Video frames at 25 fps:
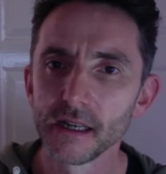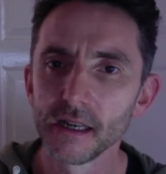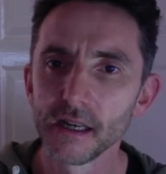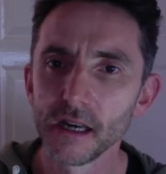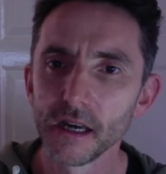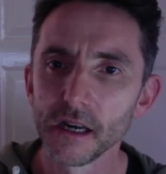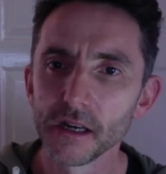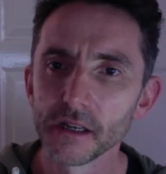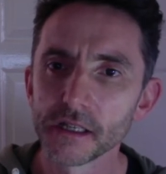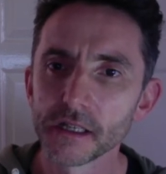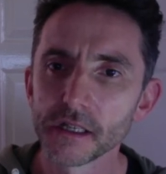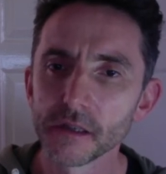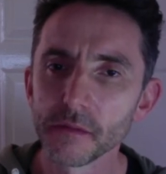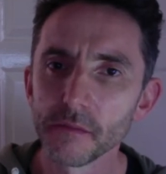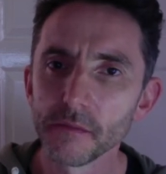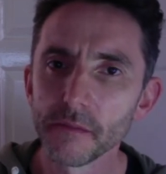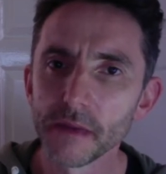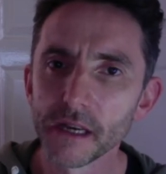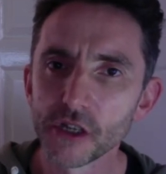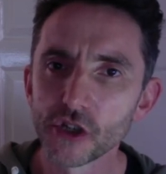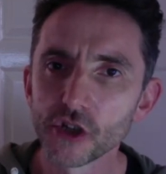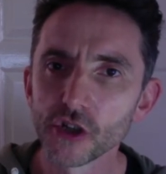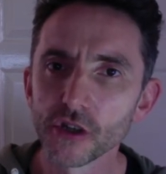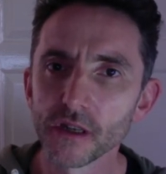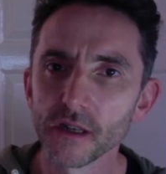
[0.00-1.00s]
her
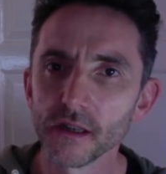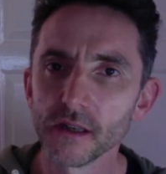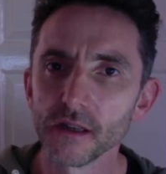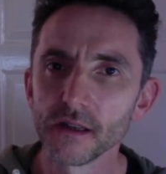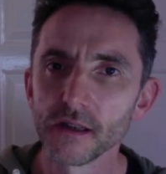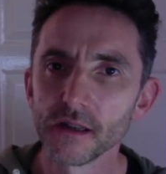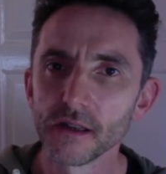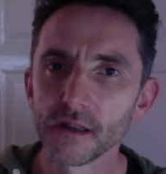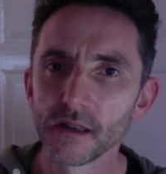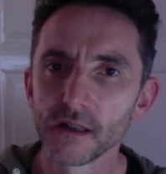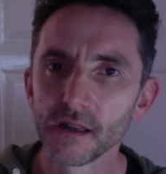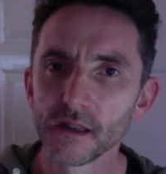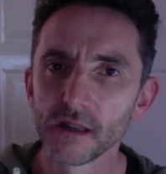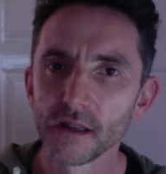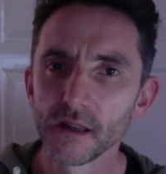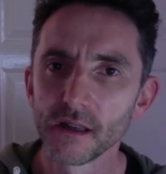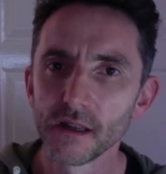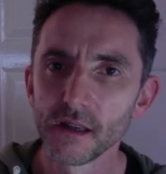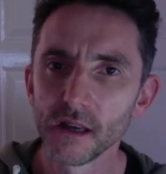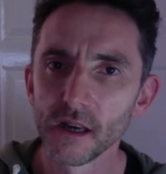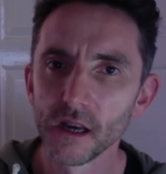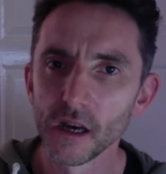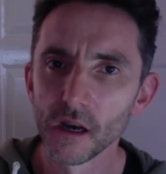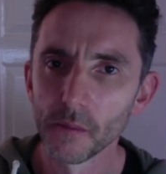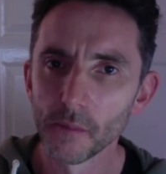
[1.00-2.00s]
submission,
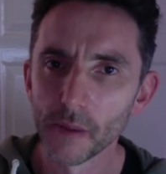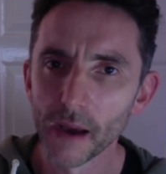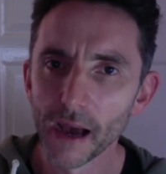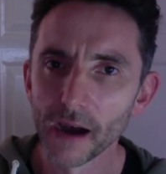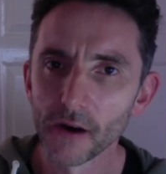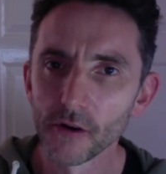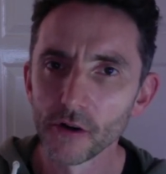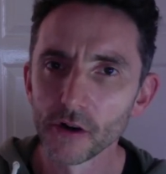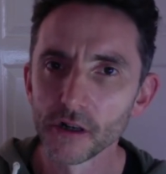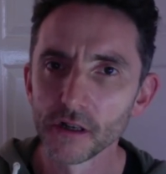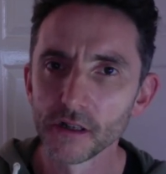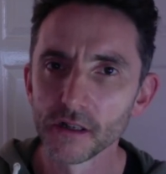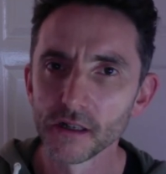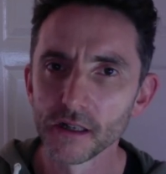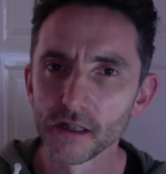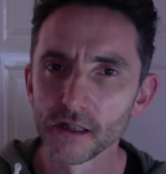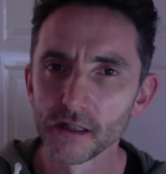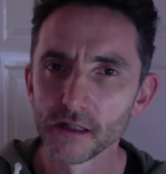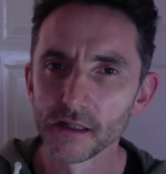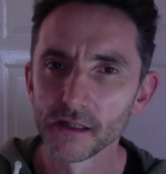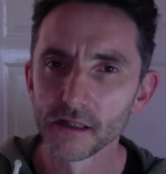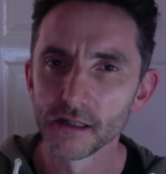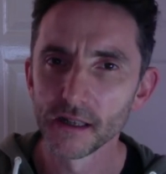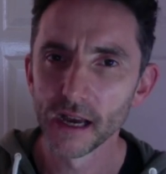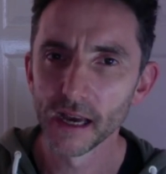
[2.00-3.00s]
her power,
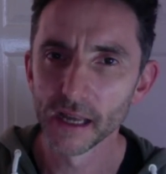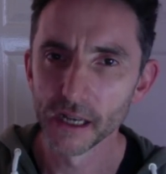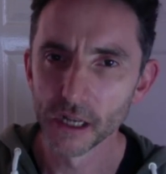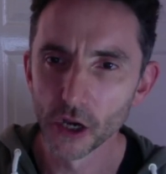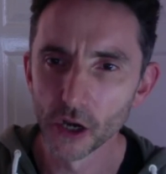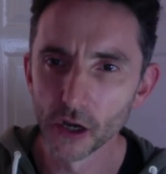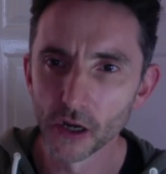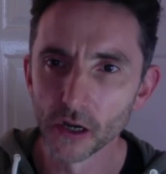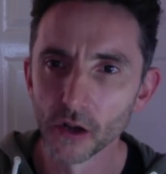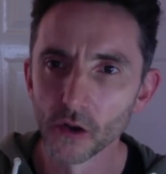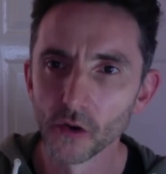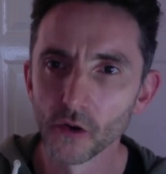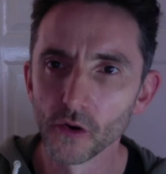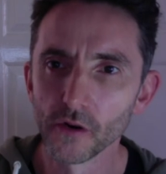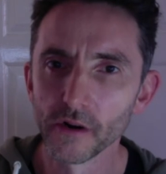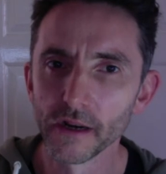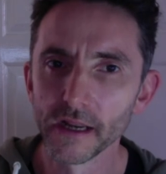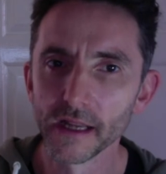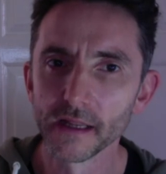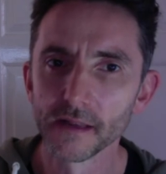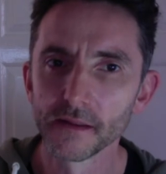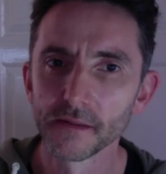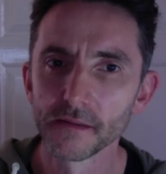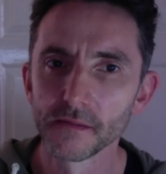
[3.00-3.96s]
and her glory.